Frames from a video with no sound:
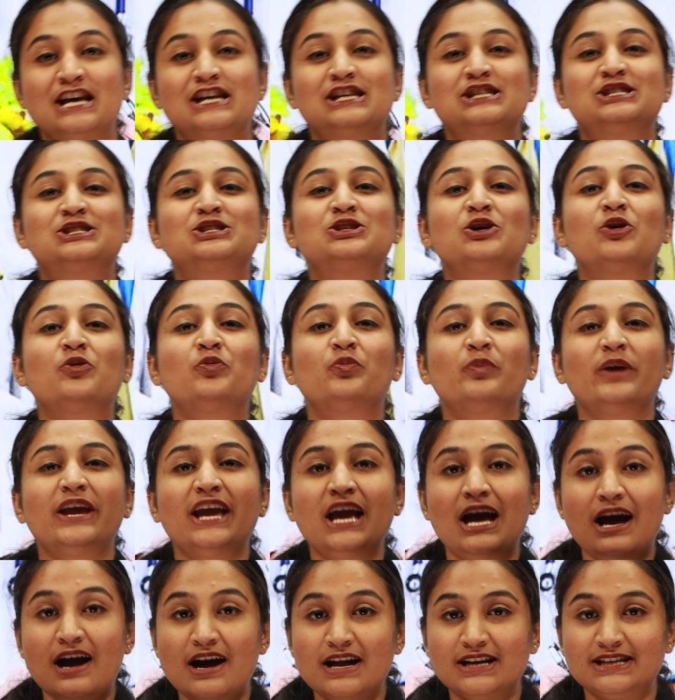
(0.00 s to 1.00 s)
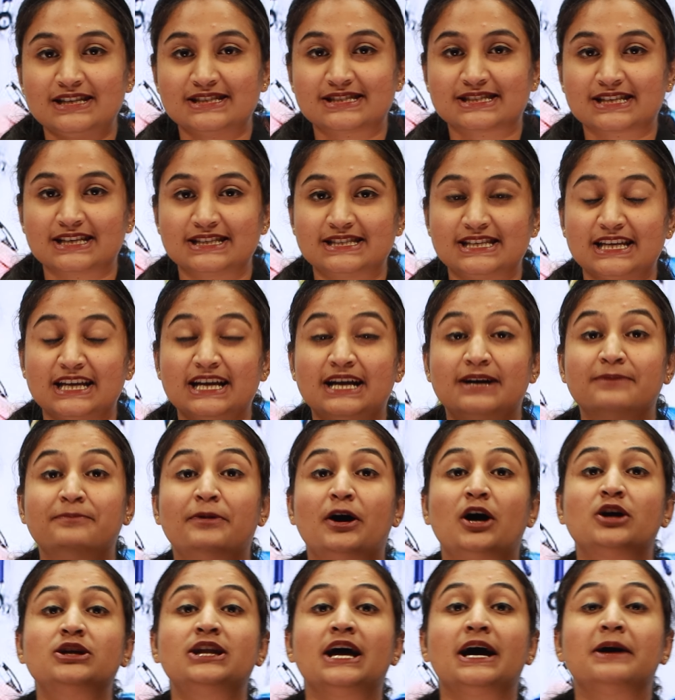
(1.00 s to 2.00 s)
So we are discussing
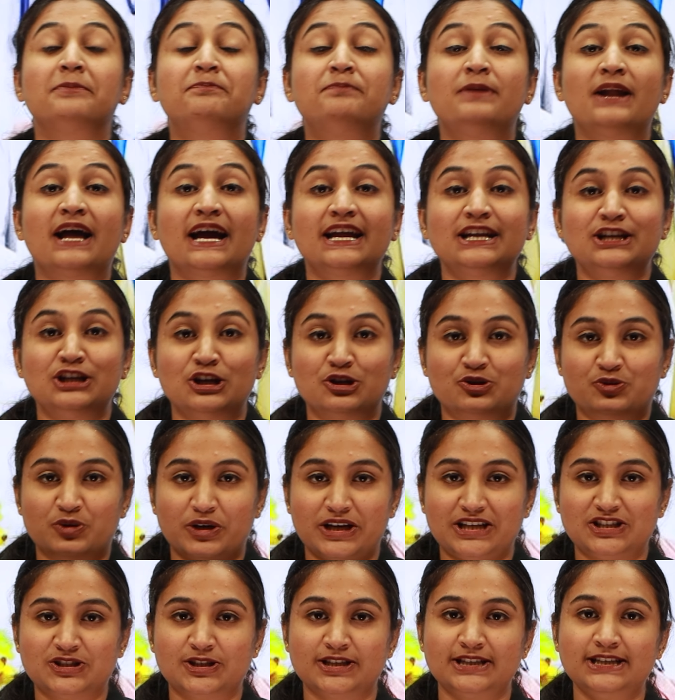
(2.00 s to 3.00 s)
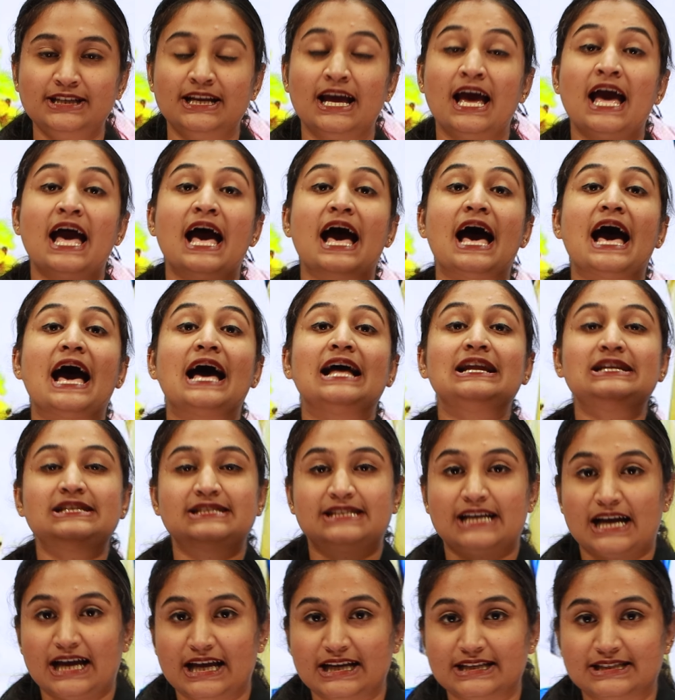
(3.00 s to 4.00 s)
about applied nutrition and
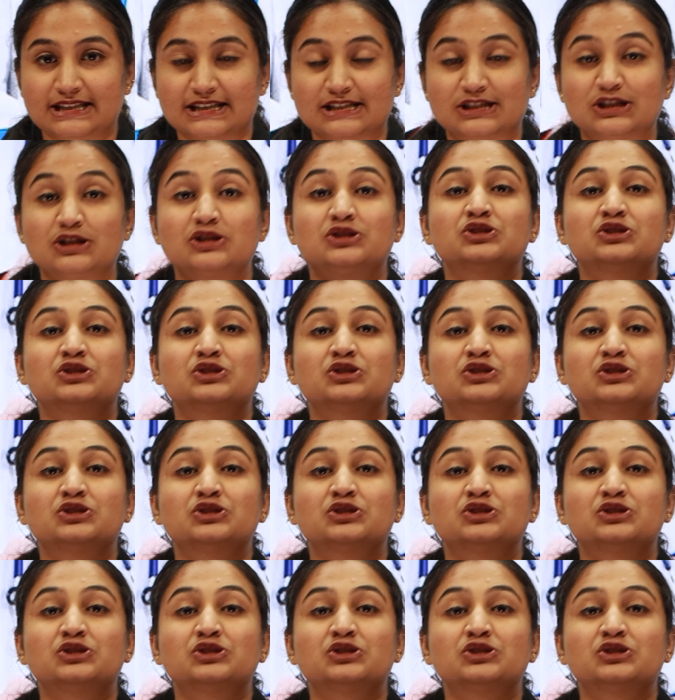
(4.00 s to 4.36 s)
dietetics.